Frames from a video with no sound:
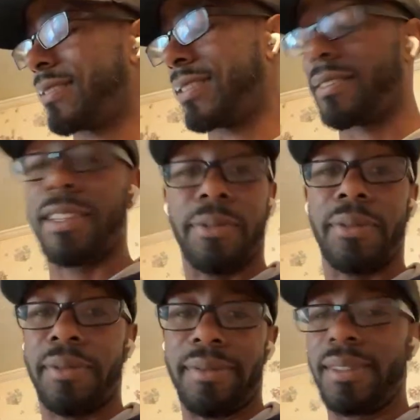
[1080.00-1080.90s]
it just never,
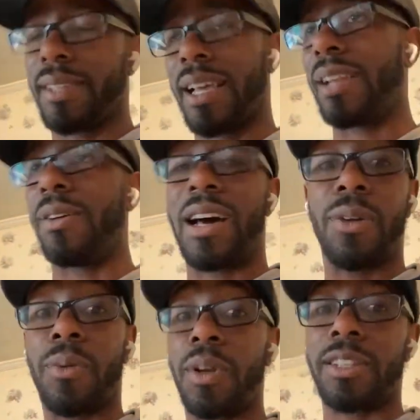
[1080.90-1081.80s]
I
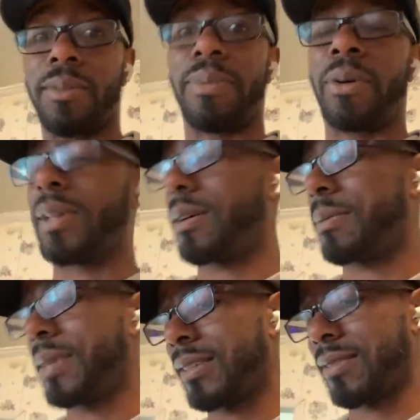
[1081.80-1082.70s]
don't want it to burn up.
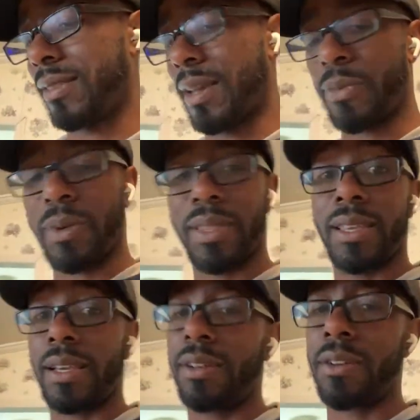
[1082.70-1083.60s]
That's the number one
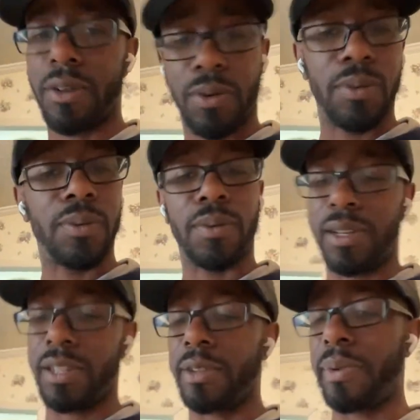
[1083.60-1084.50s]
thing. Don't want
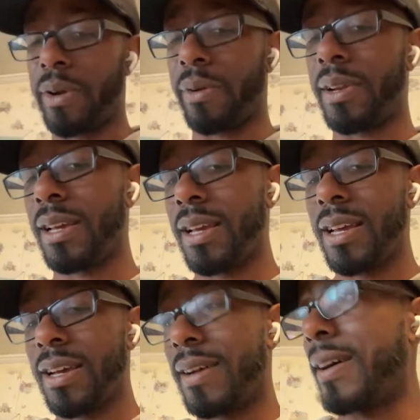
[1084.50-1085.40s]
it to burn.
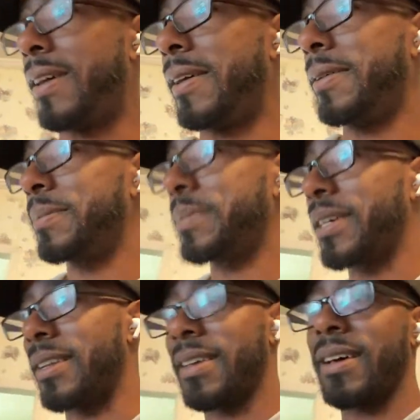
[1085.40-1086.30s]
But
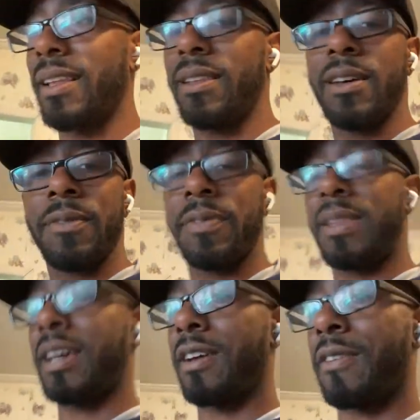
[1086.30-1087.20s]
I love
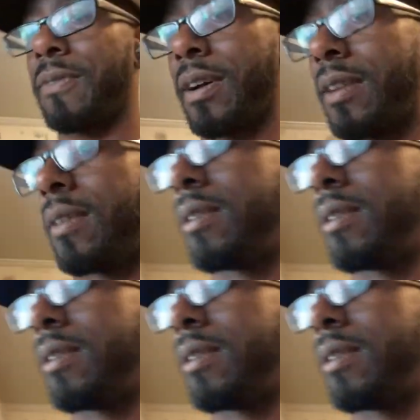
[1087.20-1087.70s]
that air fryer.